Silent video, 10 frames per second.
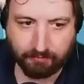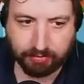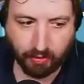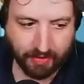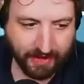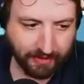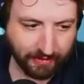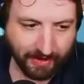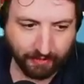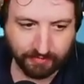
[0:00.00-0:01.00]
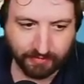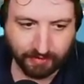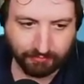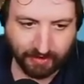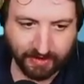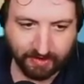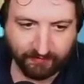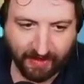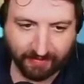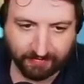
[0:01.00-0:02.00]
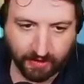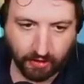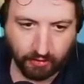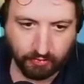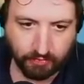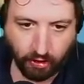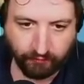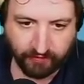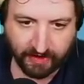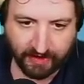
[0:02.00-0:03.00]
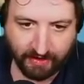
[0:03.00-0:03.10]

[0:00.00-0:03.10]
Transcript: blow a candle out. It's right here for Henzio. Hopefully